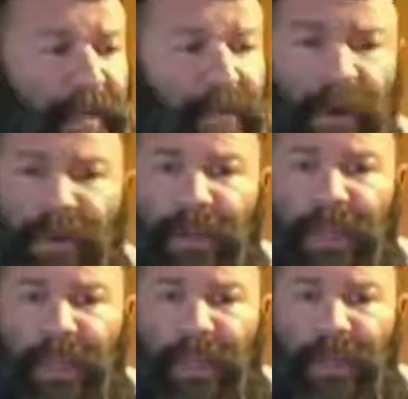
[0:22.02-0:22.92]
I'm
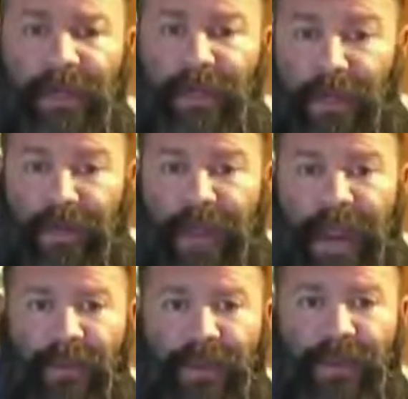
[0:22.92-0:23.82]
currently in
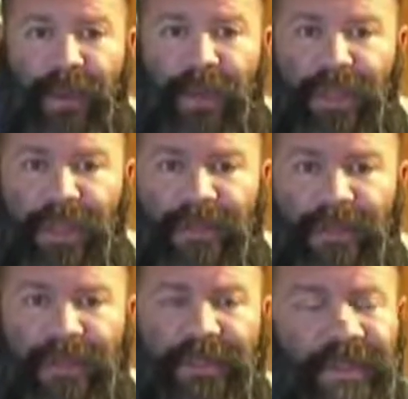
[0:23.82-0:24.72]
Iraq, which is one of the
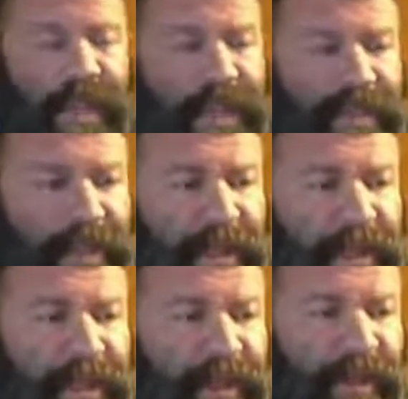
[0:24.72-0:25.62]
countries
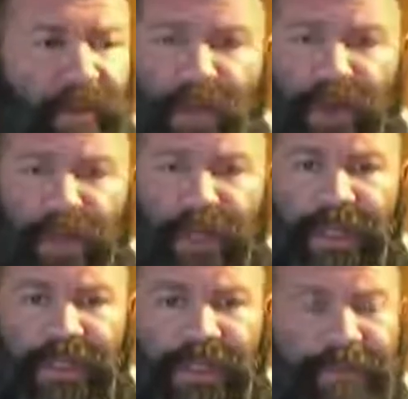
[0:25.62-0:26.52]
that were on the
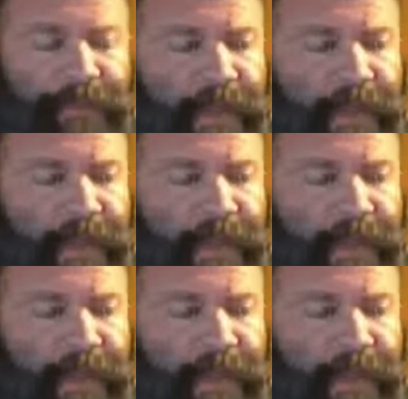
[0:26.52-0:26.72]
list.